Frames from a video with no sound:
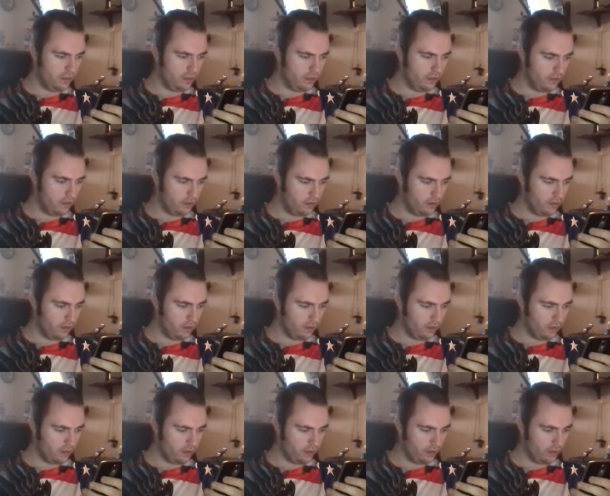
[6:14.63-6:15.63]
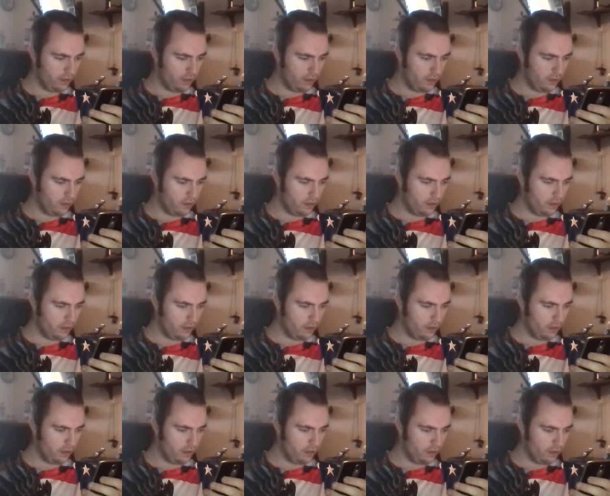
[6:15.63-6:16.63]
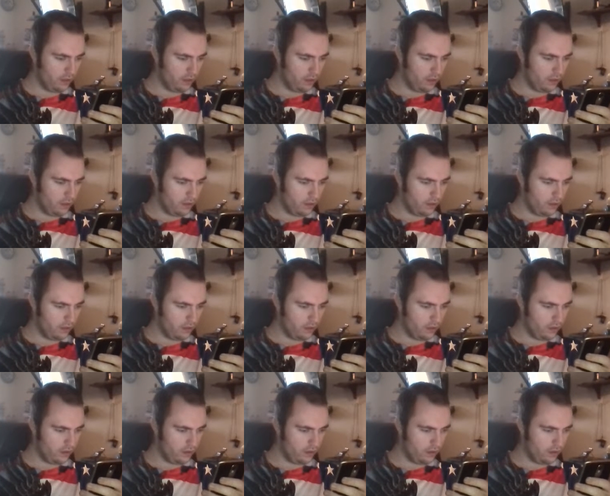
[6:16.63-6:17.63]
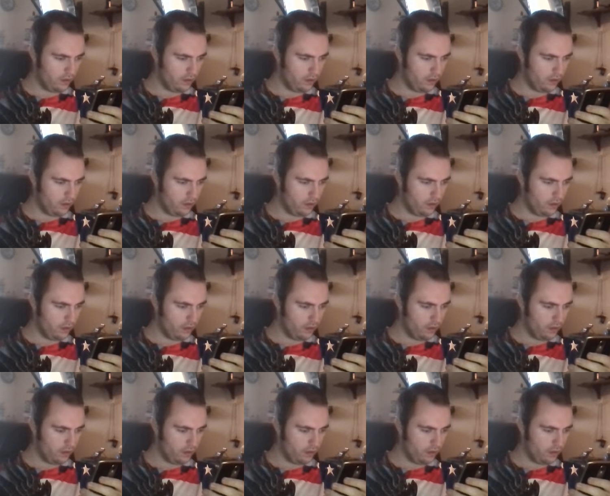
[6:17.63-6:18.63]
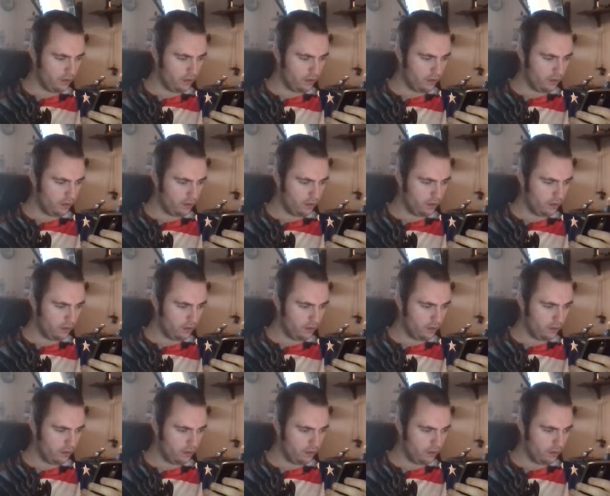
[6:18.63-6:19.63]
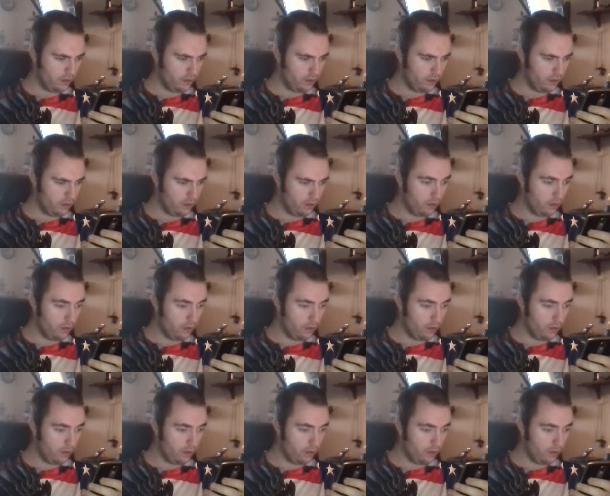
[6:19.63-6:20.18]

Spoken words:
Nothing is said.